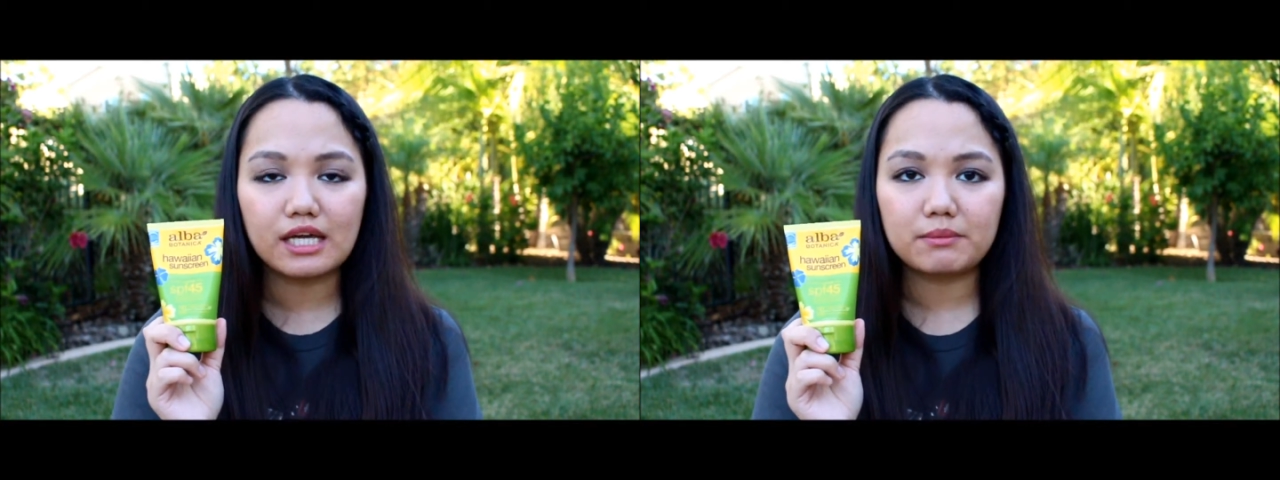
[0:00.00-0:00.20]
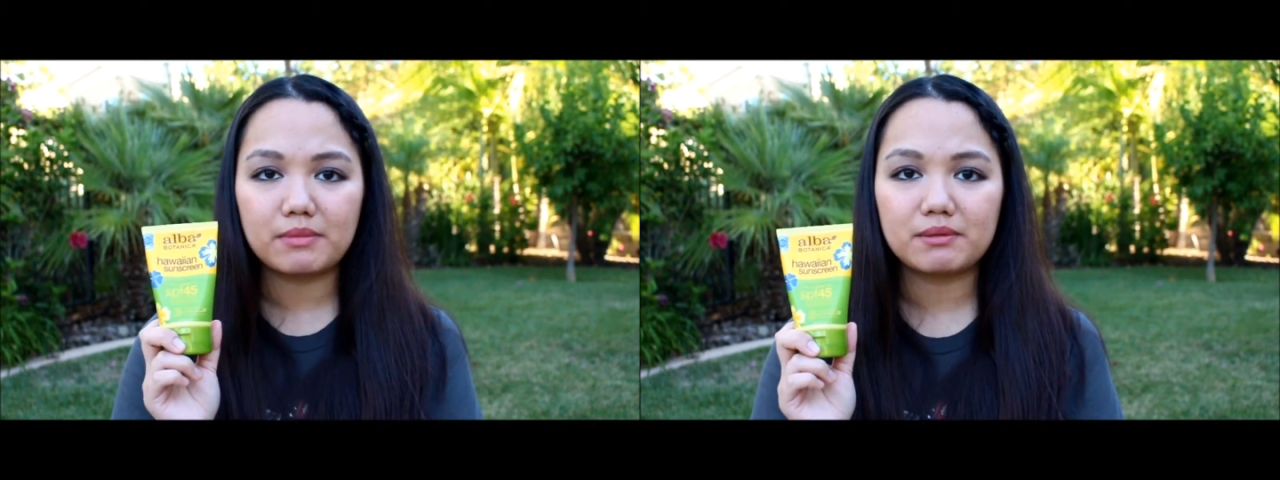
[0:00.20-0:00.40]

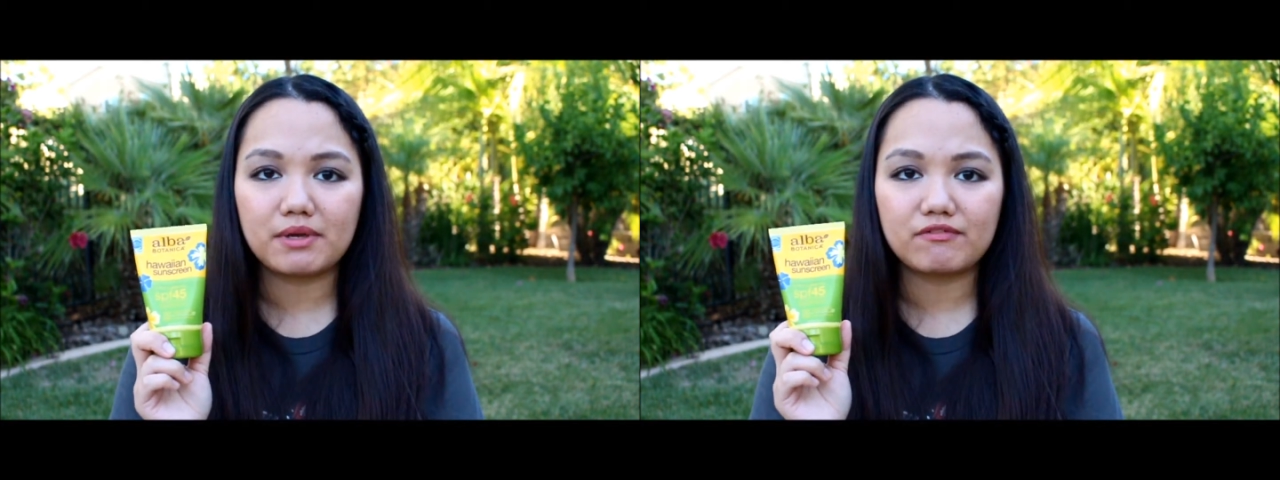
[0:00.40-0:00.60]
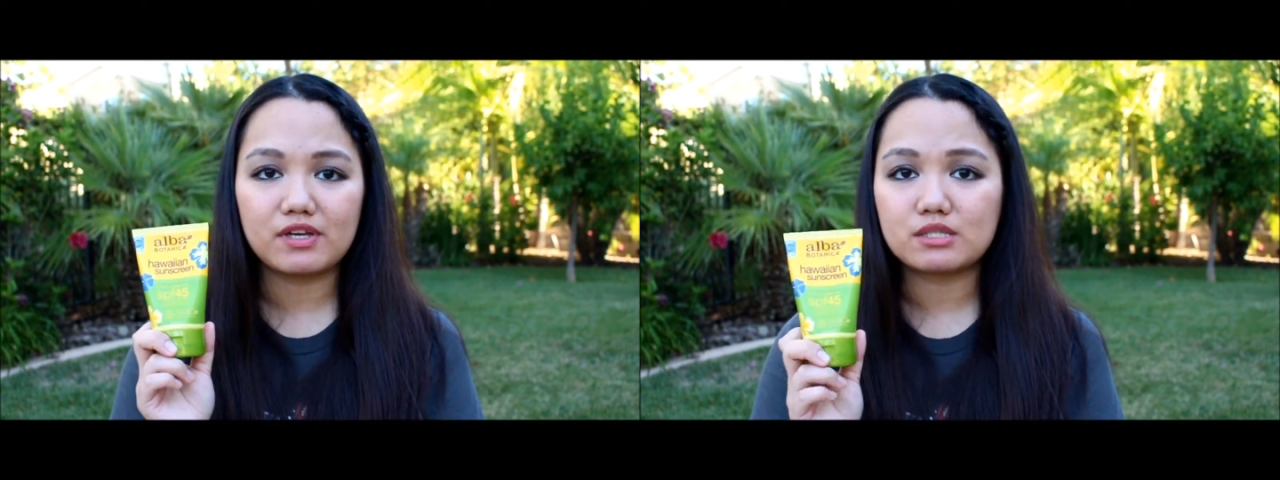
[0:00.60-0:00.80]
It made
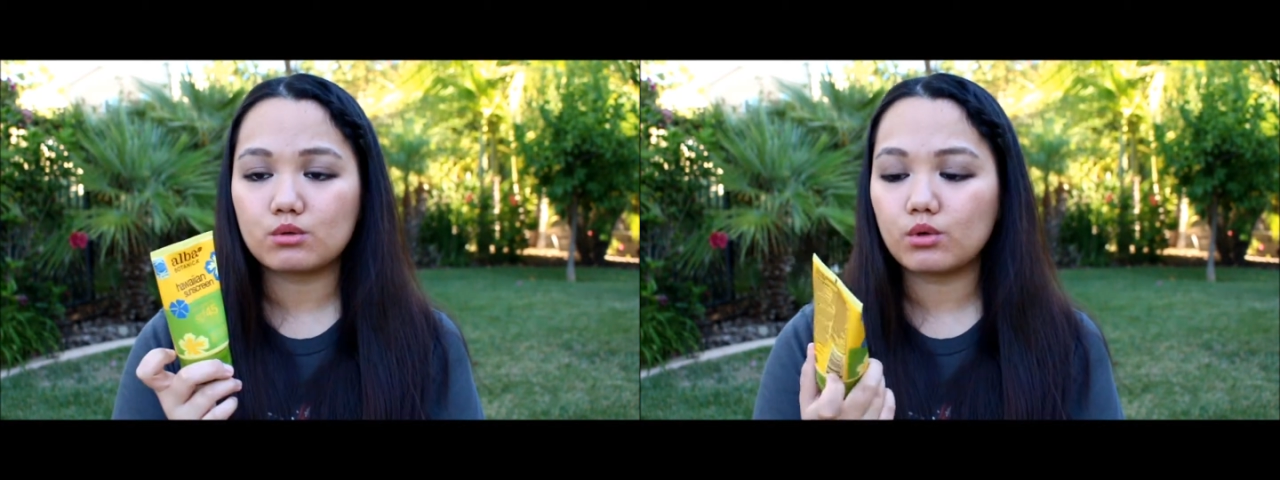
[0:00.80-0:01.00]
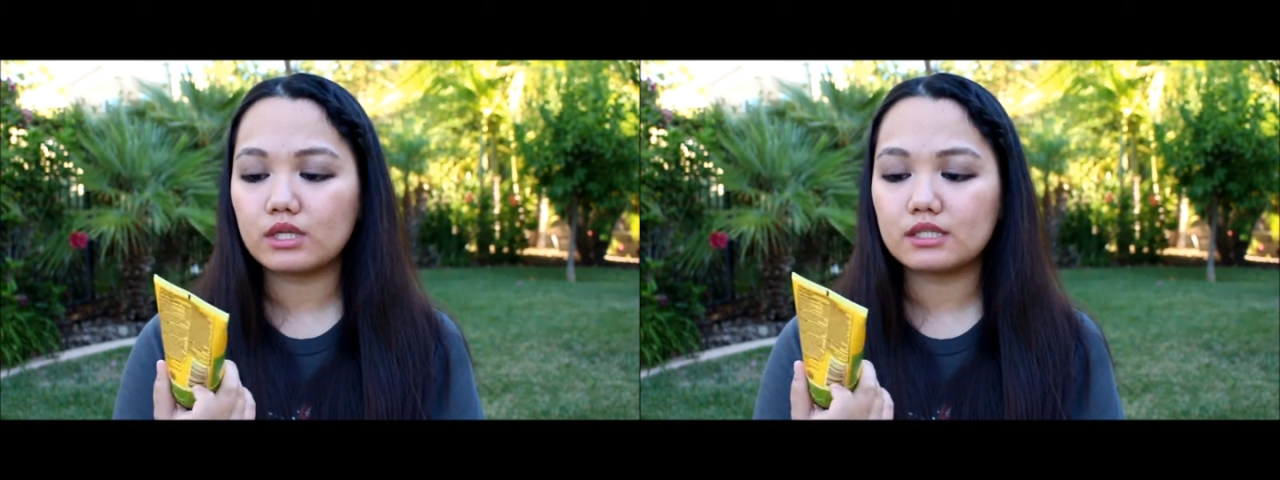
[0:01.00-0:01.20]
my
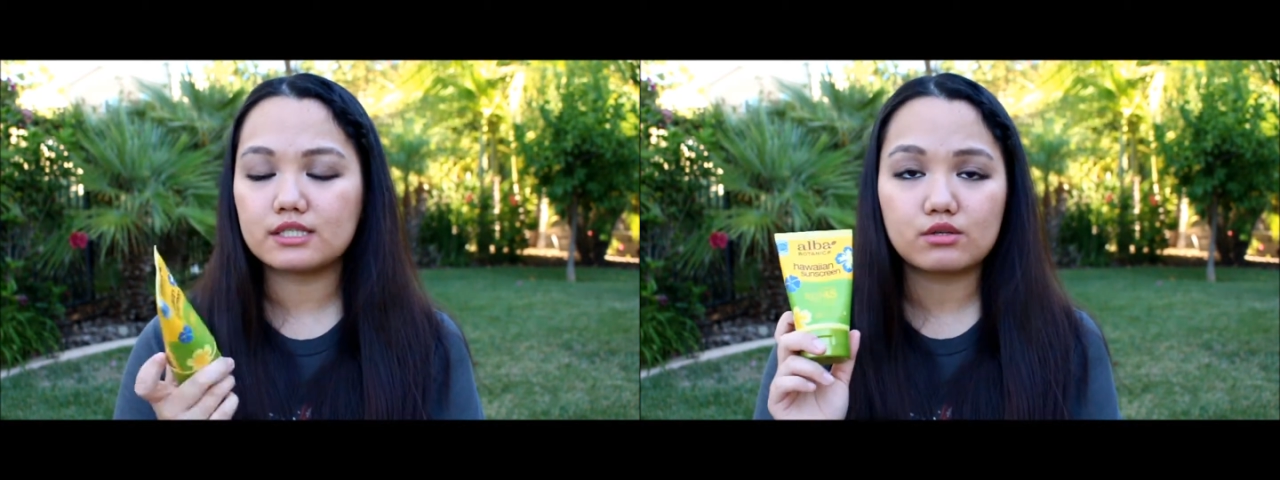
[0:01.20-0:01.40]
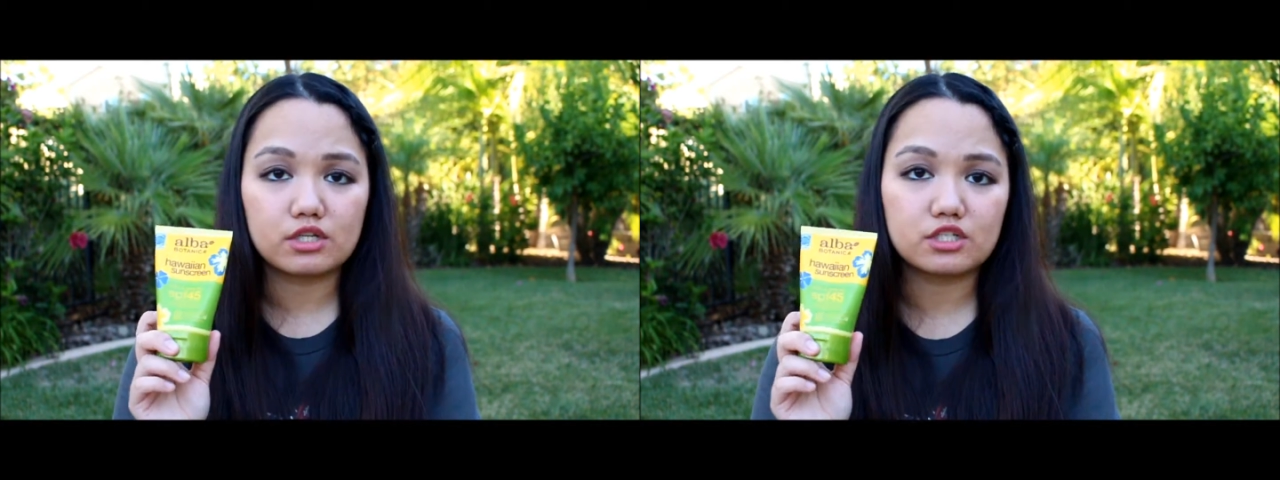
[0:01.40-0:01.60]
face
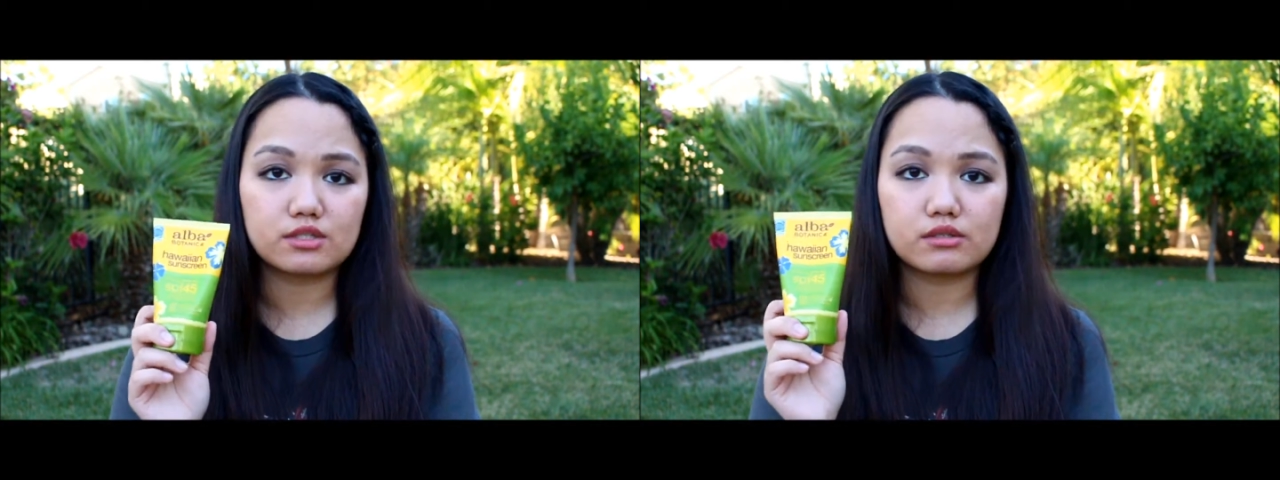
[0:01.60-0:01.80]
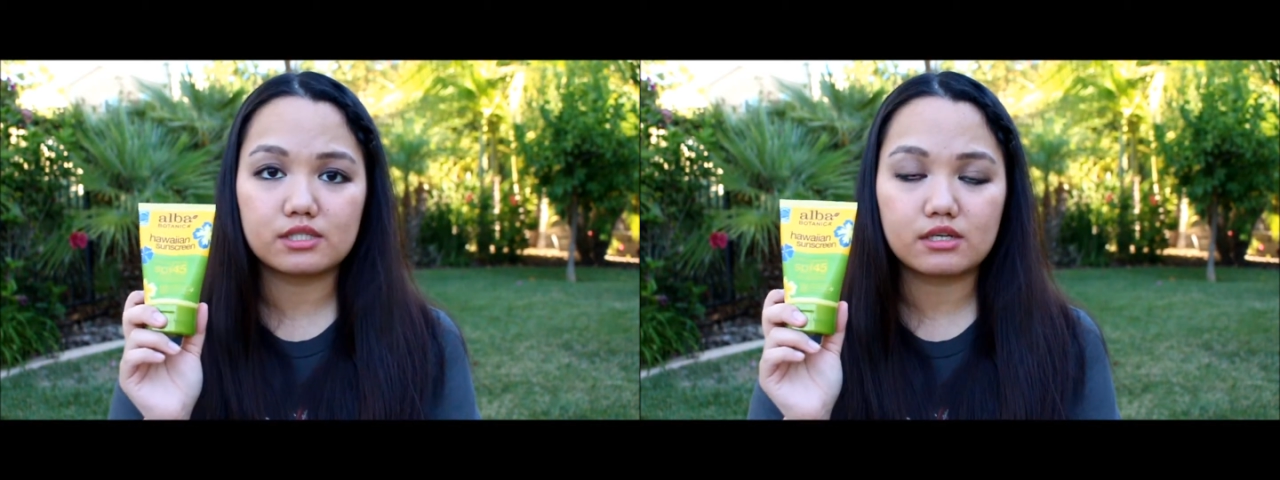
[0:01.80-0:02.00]
oily, so I
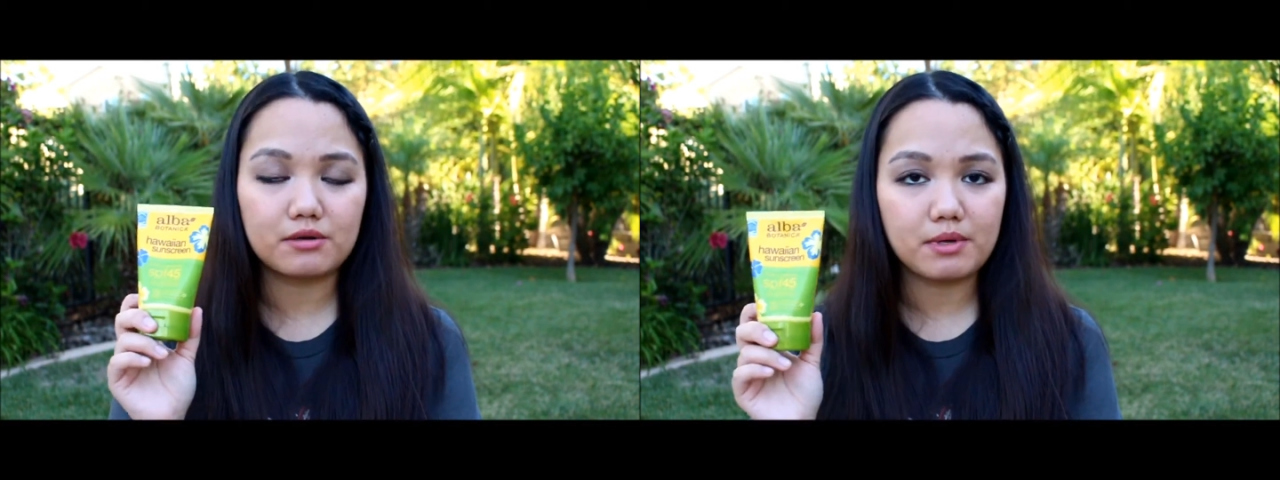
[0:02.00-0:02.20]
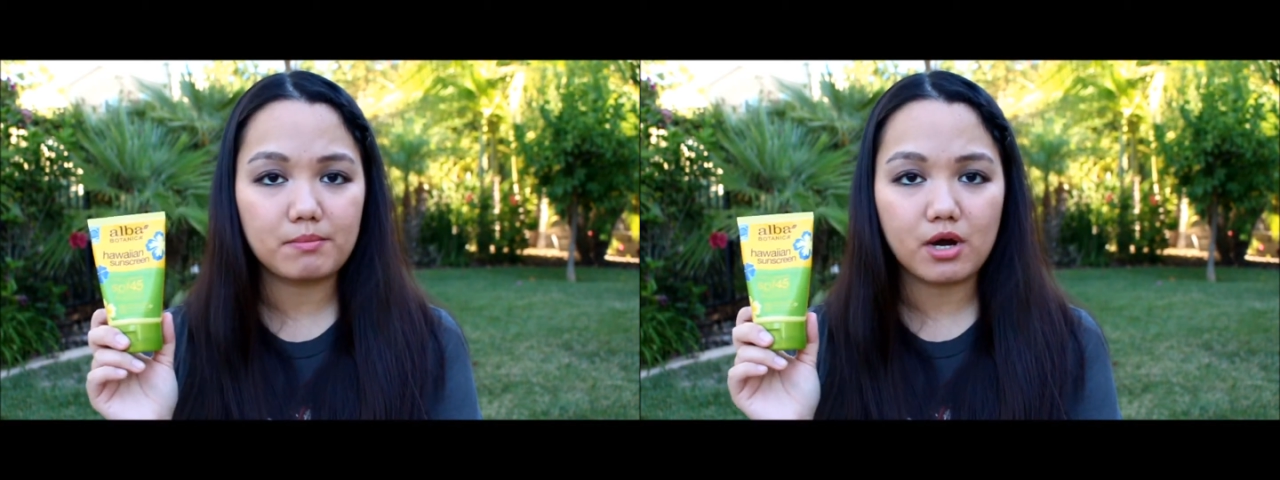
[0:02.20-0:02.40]
just use it
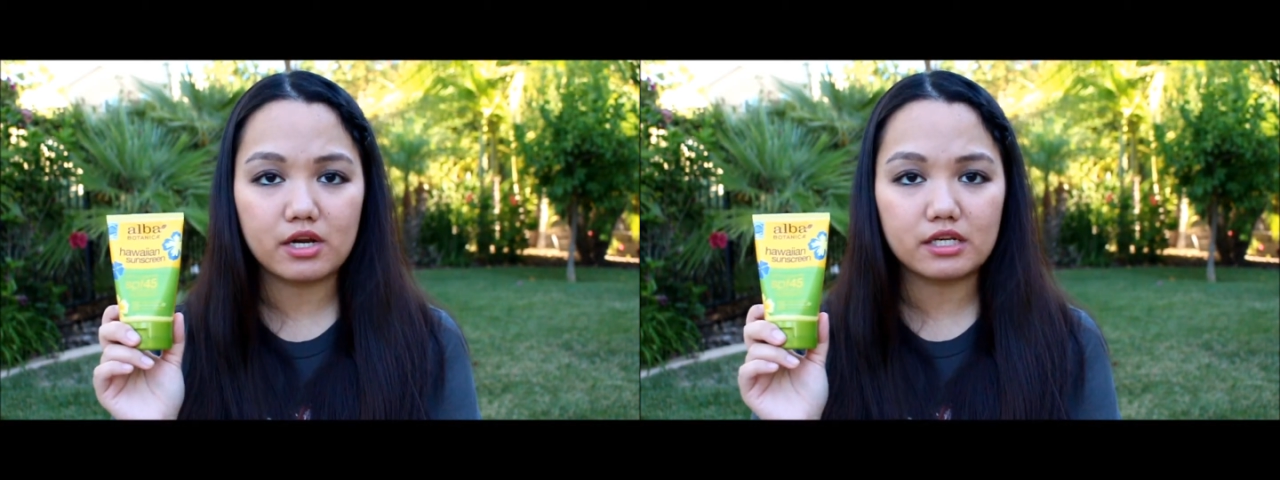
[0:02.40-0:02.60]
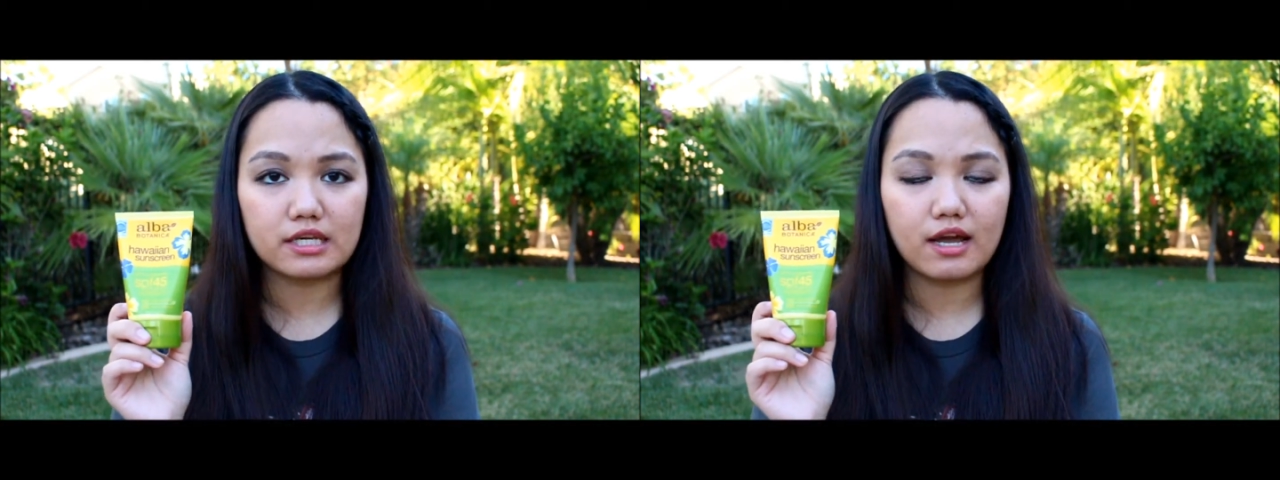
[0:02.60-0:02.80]
on my
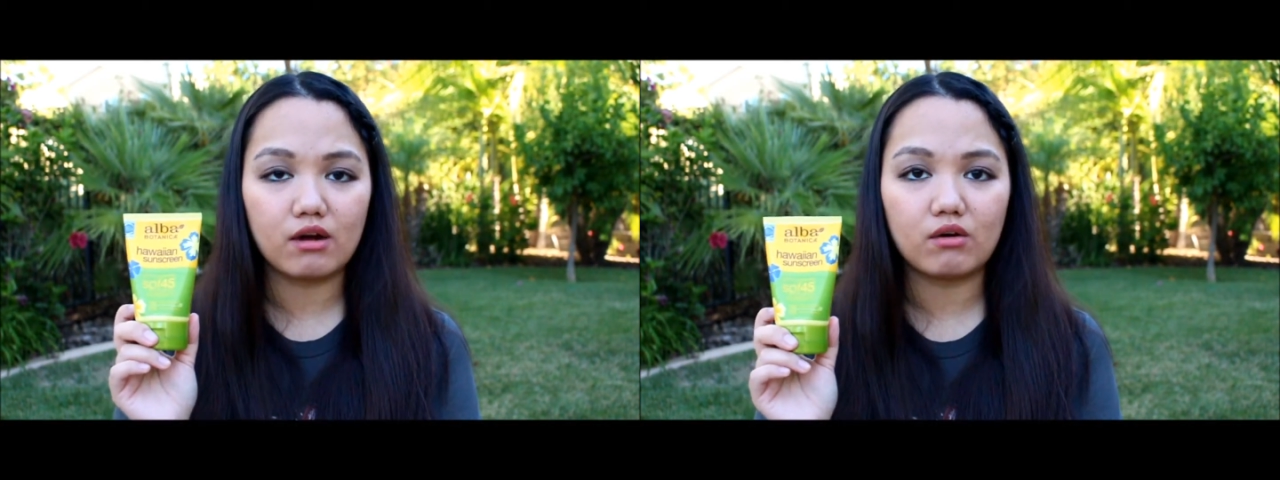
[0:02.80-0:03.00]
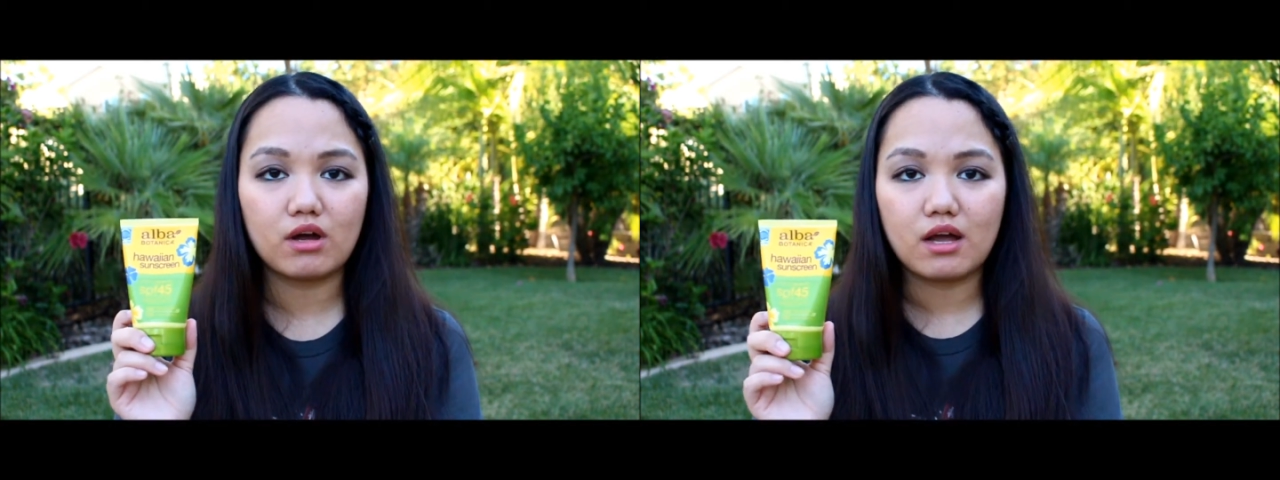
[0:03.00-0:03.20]
body
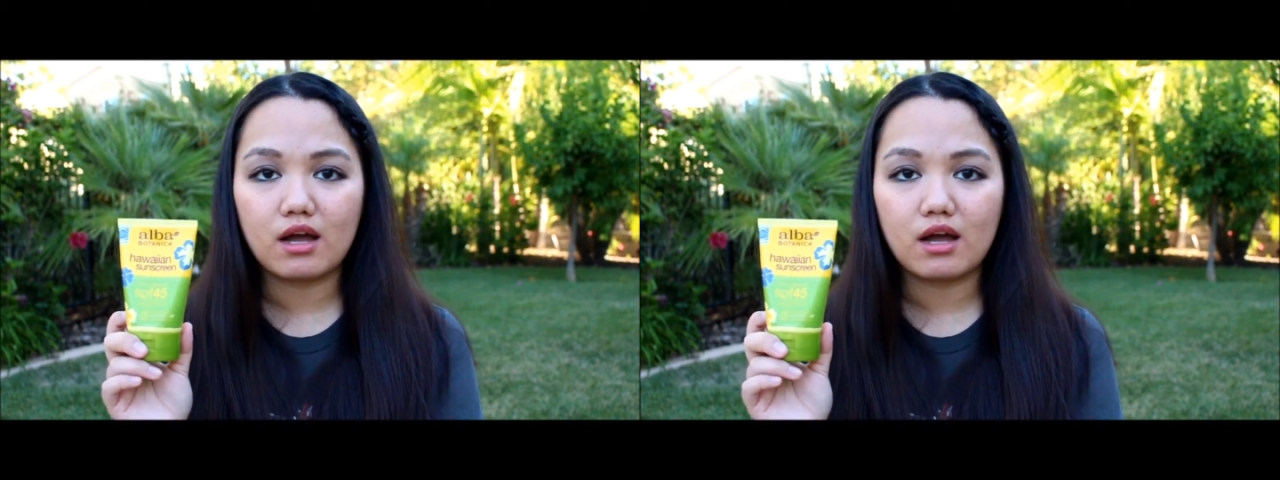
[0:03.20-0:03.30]
now.